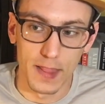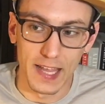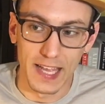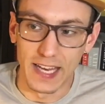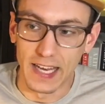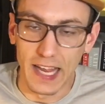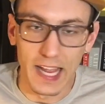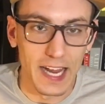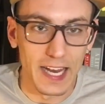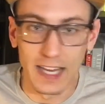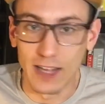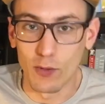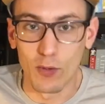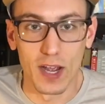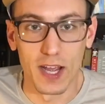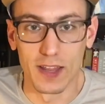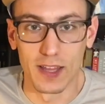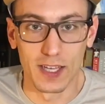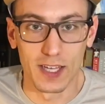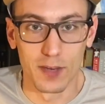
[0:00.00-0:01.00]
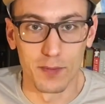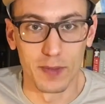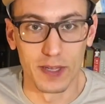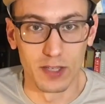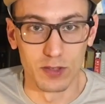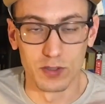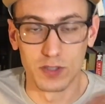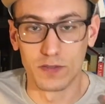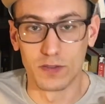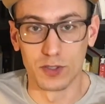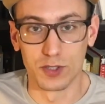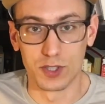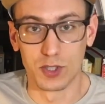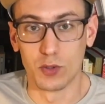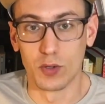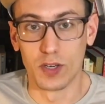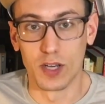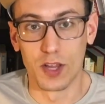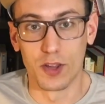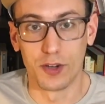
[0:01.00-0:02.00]
in any way that can be useful
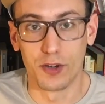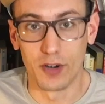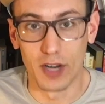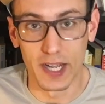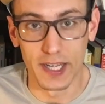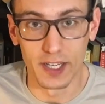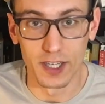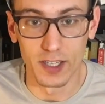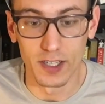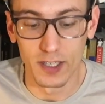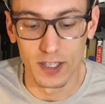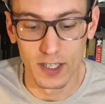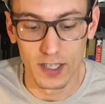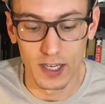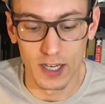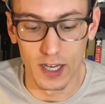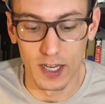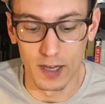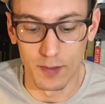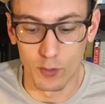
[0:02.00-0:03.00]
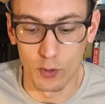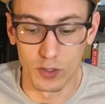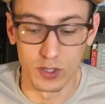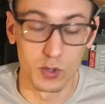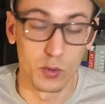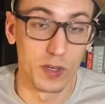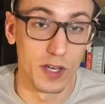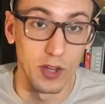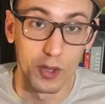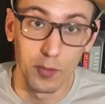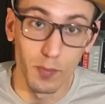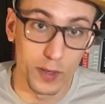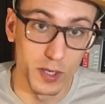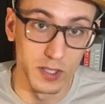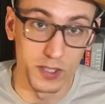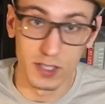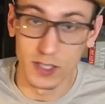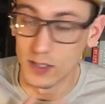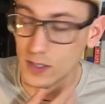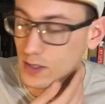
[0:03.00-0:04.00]
to another writer um, or to another
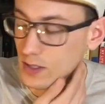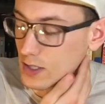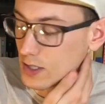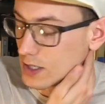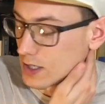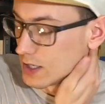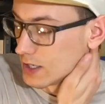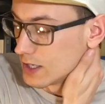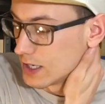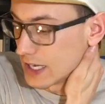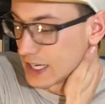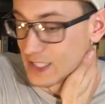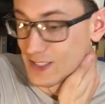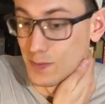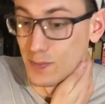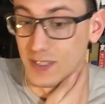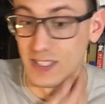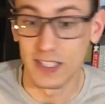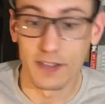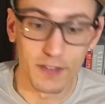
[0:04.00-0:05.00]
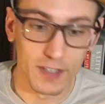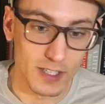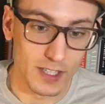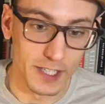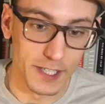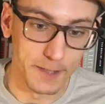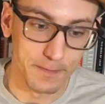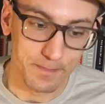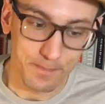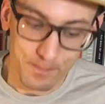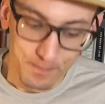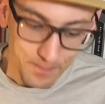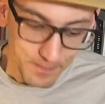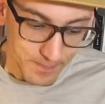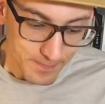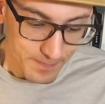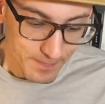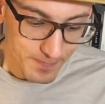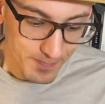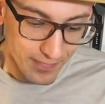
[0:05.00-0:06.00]
person, and specifically
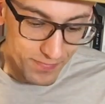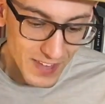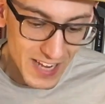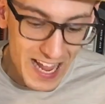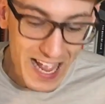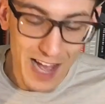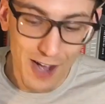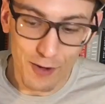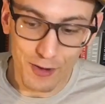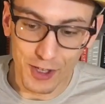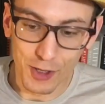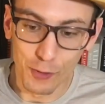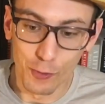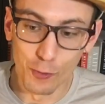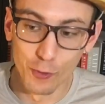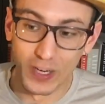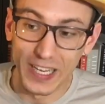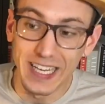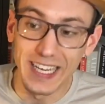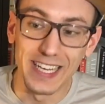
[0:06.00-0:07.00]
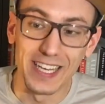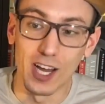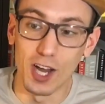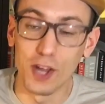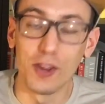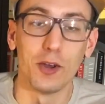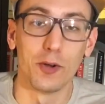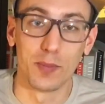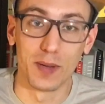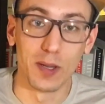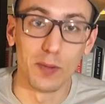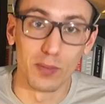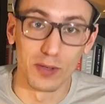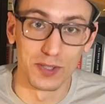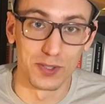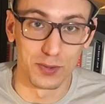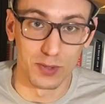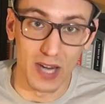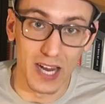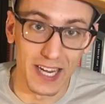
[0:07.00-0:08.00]
how you read other
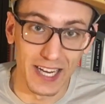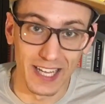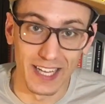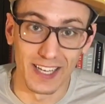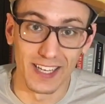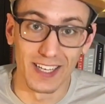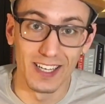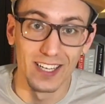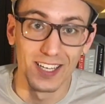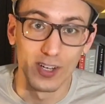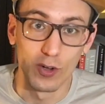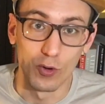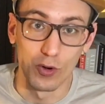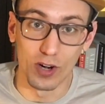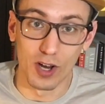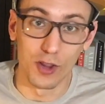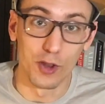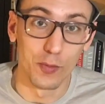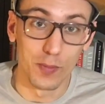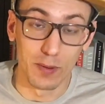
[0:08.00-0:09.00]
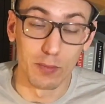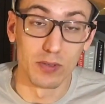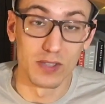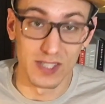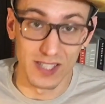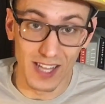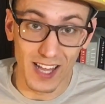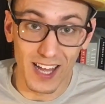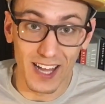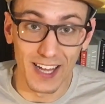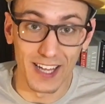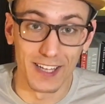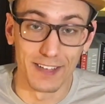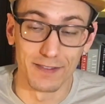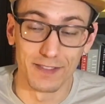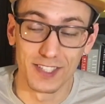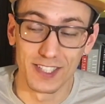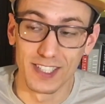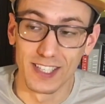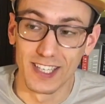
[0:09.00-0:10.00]
people's writing or other people's
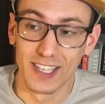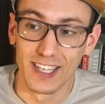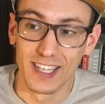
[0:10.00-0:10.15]
lives